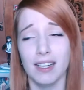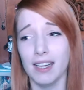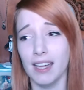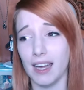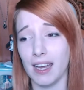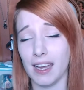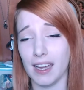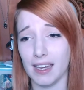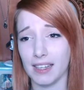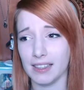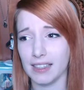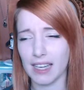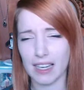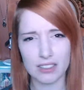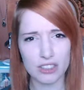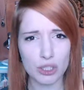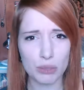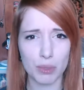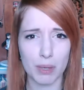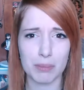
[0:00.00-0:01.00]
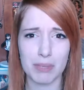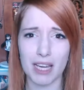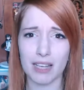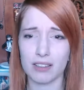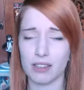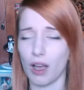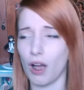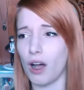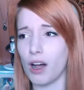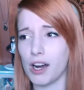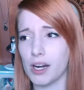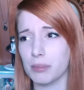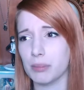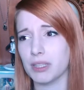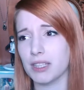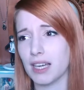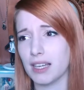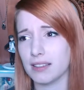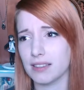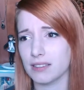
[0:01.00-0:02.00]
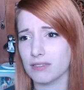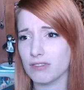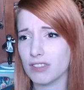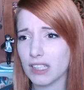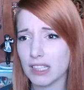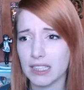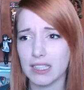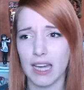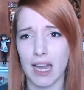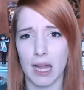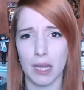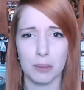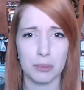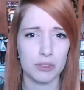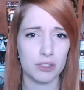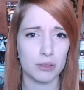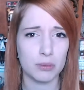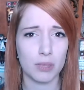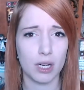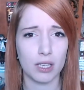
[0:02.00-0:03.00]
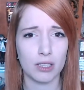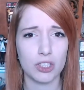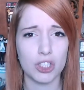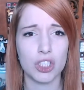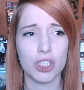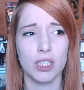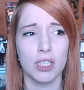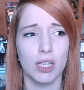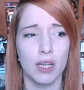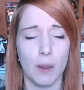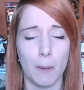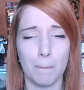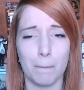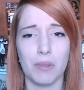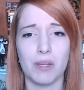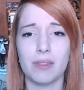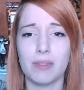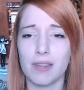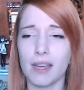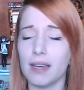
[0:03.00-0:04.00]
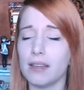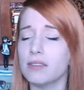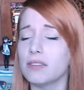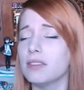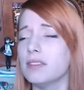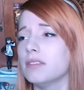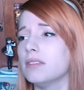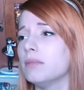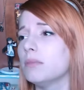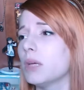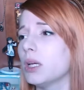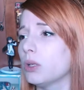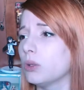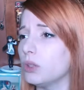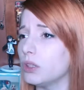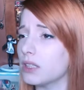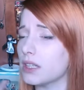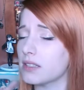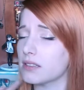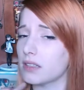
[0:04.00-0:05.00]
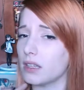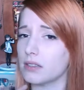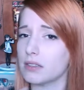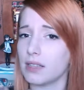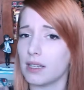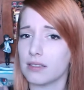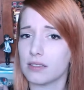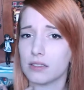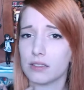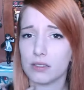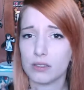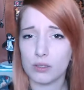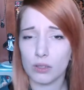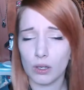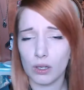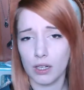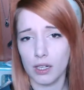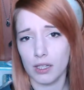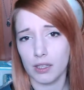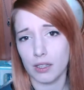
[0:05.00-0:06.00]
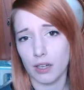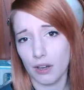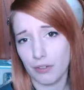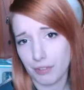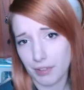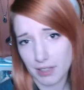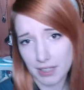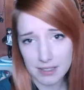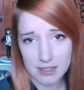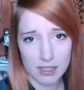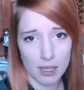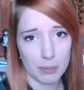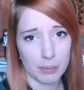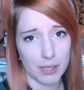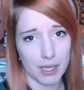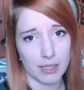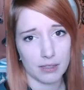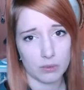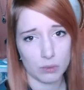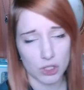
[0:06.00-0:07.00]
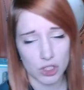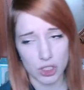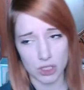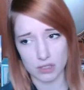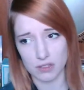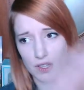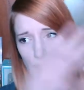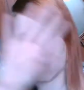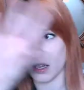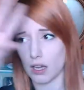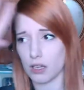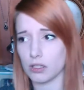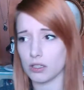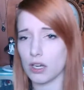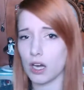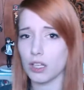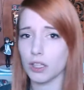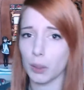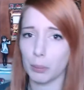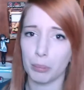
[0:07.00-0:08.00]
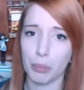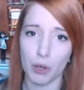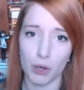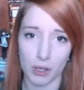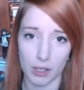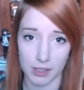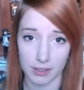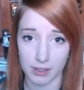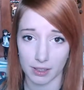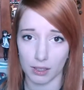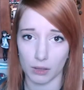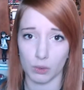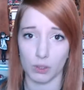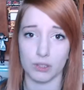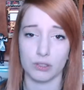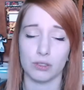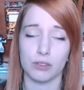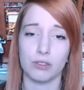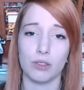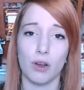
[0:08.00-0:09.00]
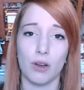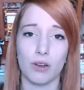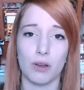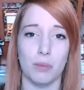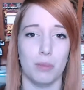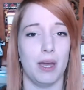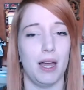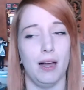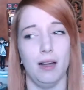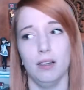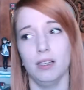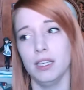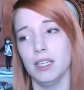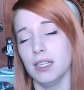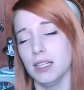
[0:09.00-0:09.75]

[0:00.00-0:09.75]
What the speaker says: and he actually ripped out the heart, but that didn't really help too much. But then Meliodas got that sword of Elizabeth, which is like another part that I want to talk about.